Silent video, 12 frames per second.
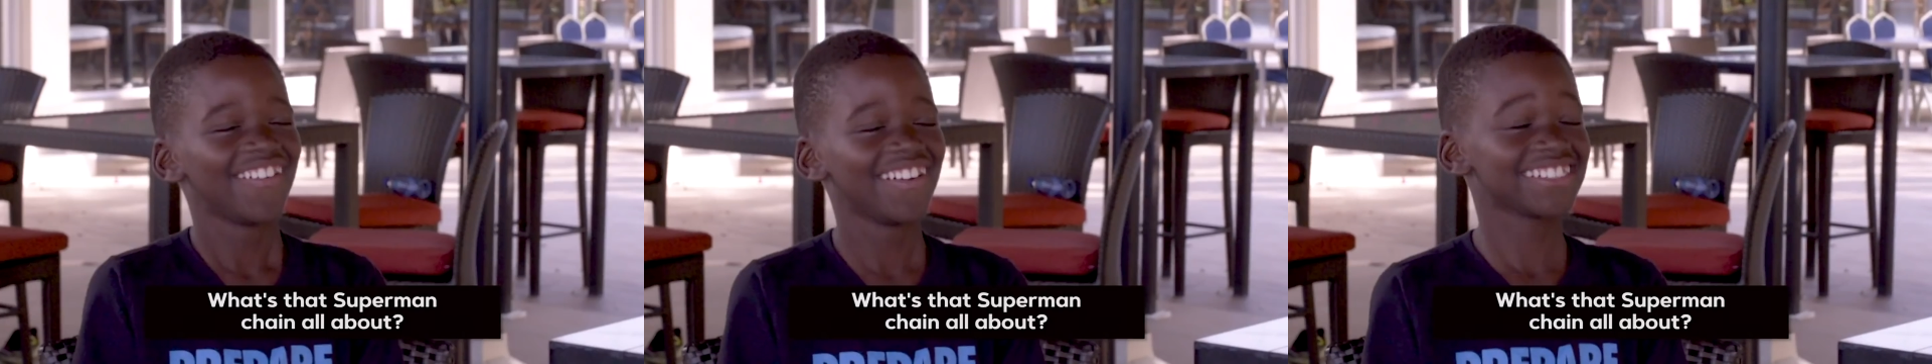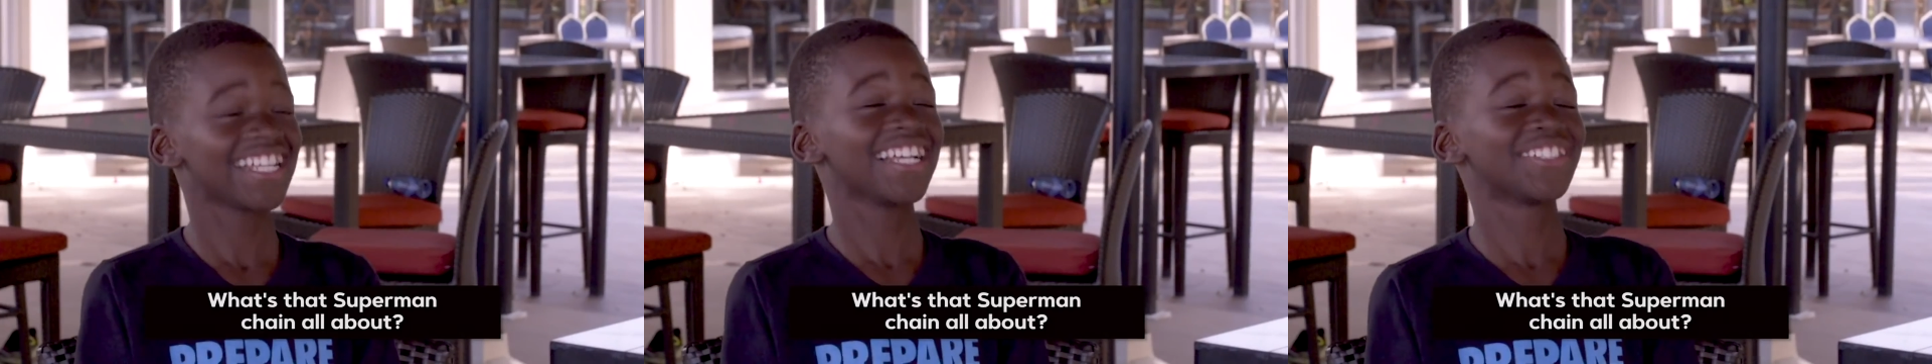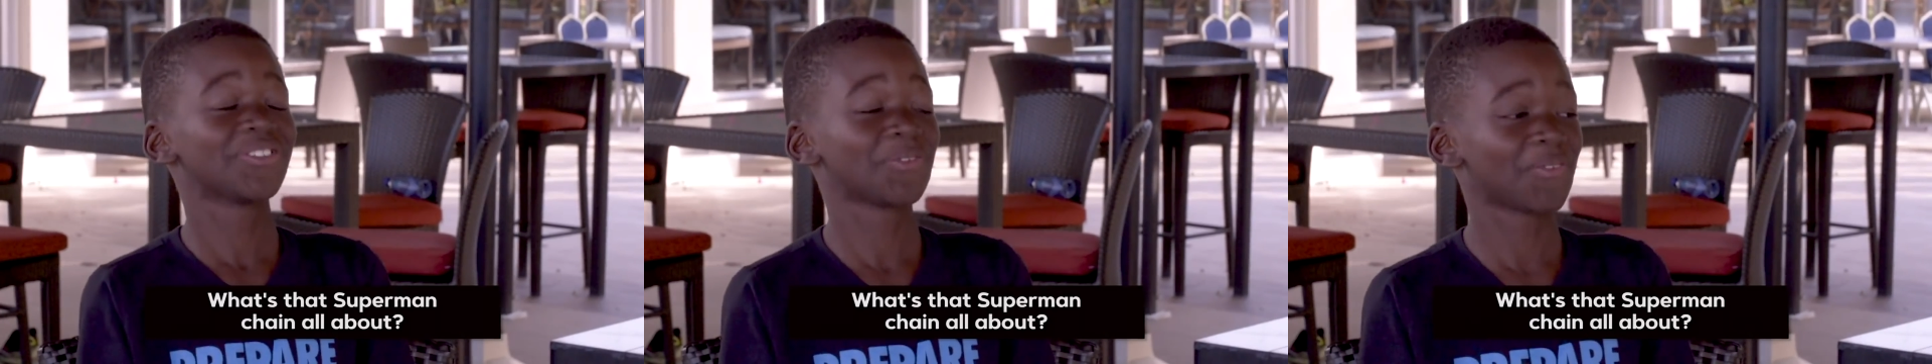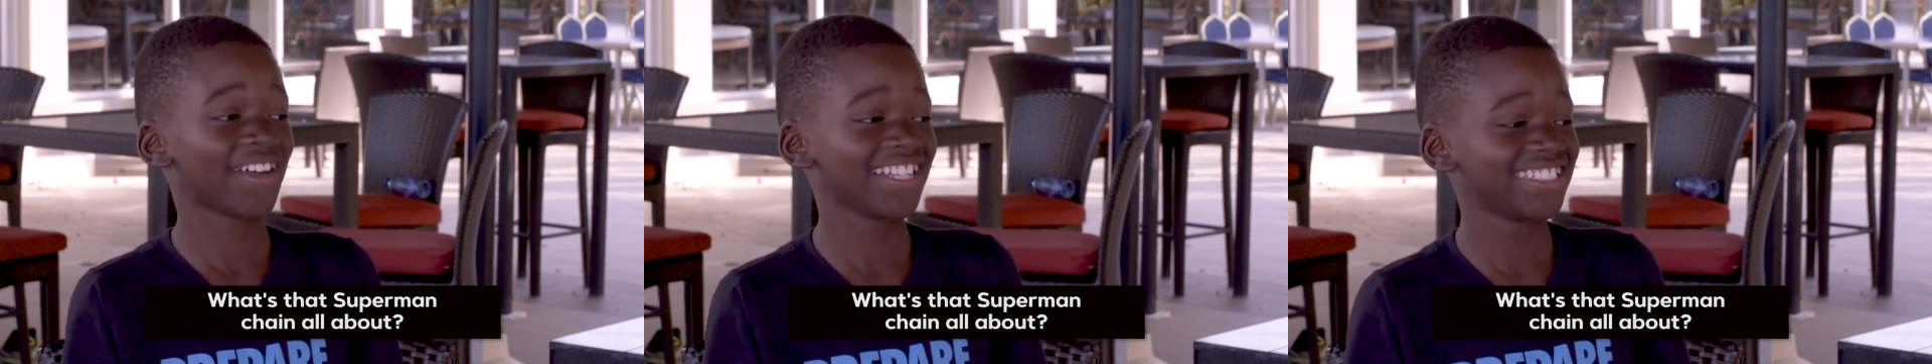What's that
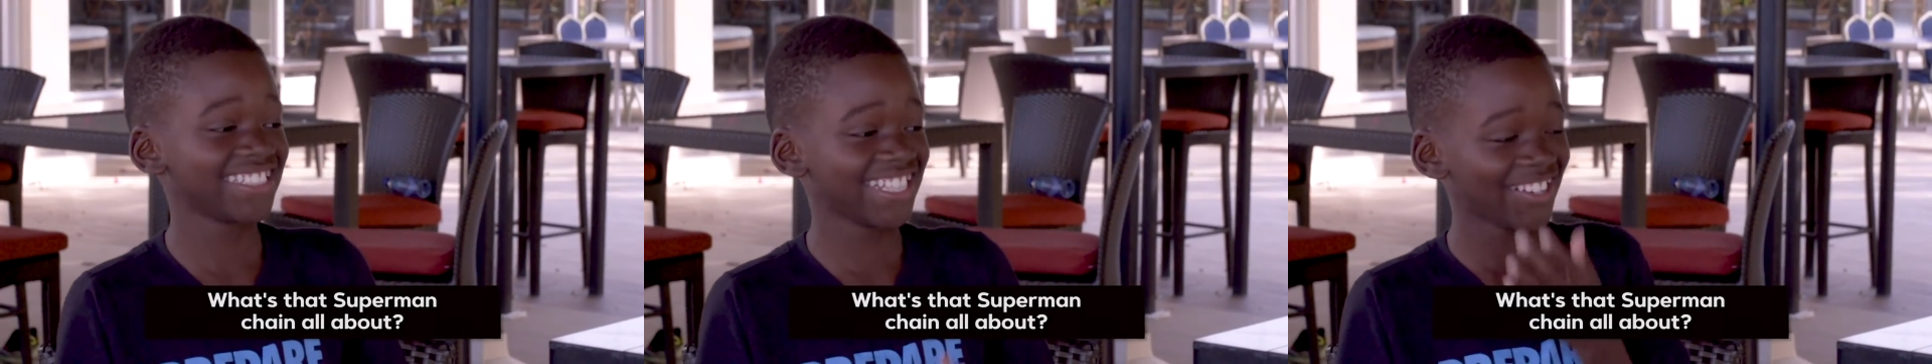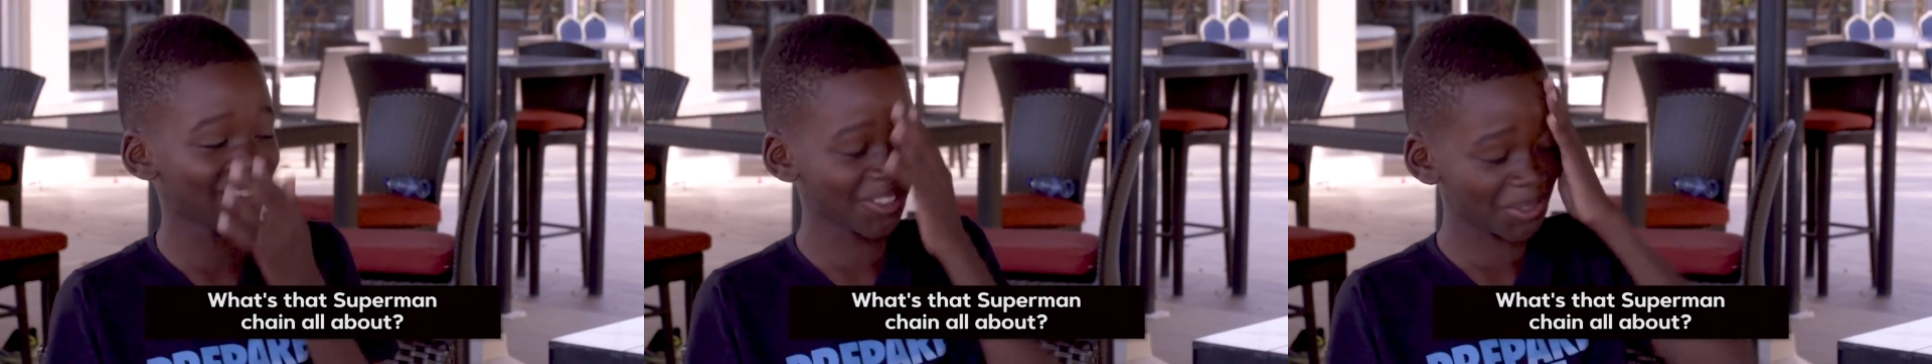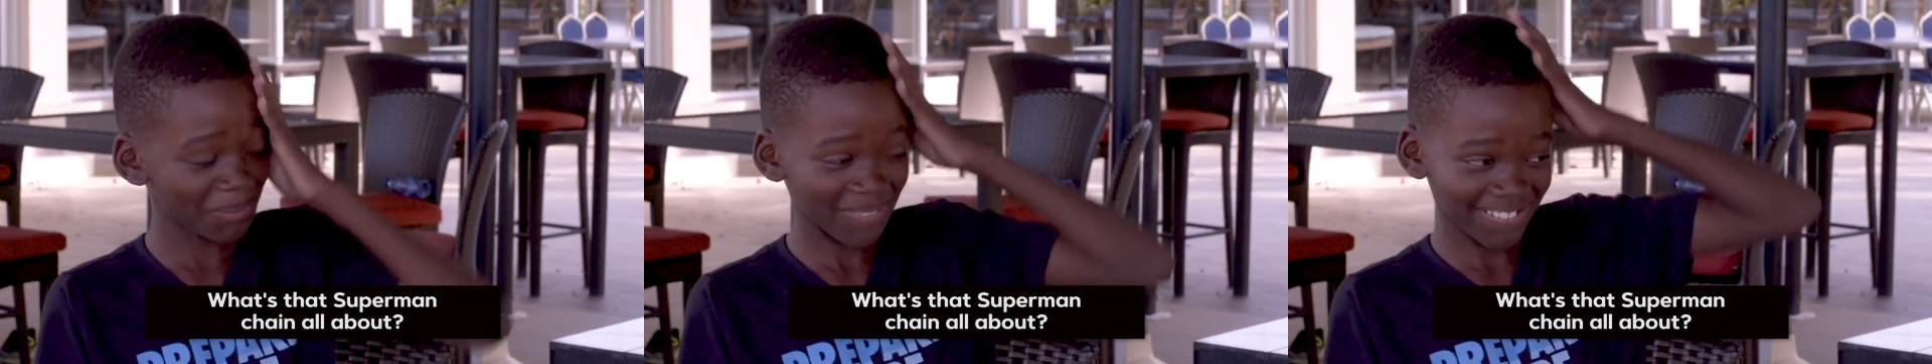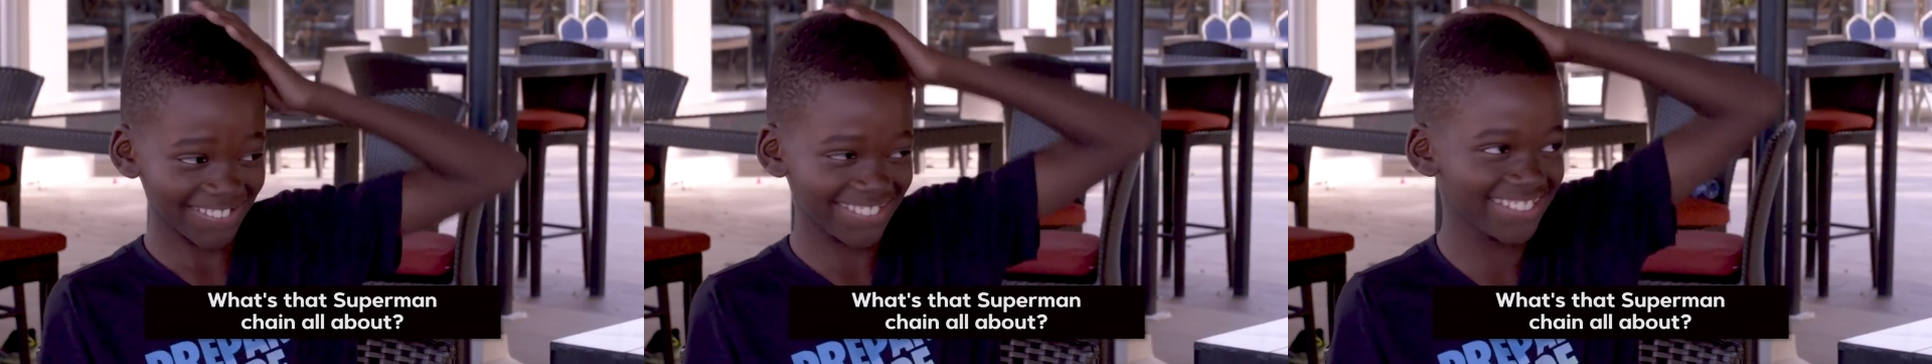Superman cheering all
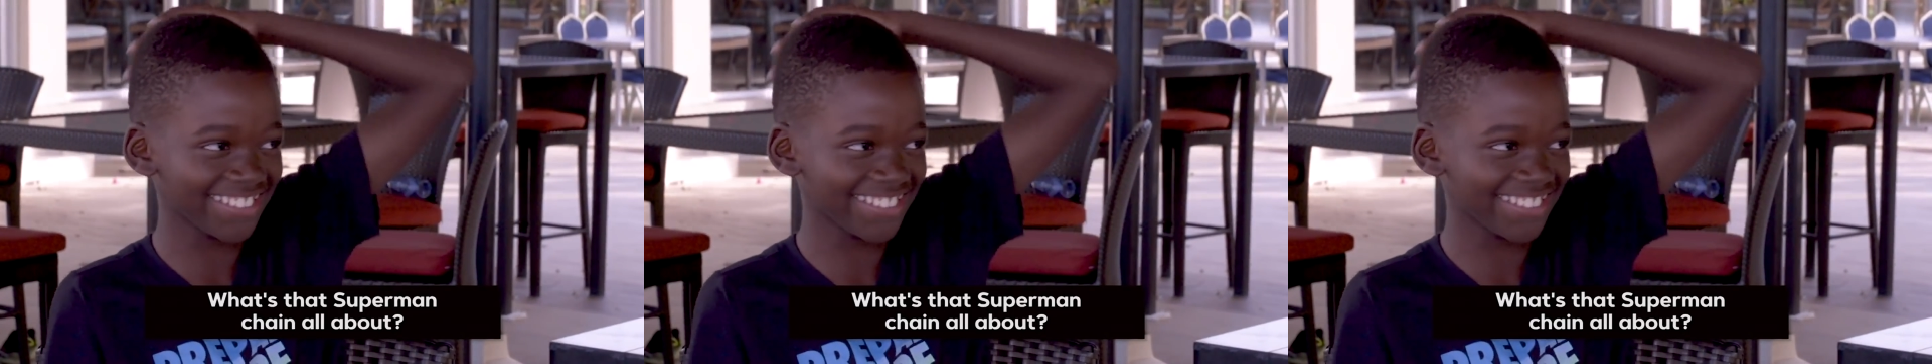about?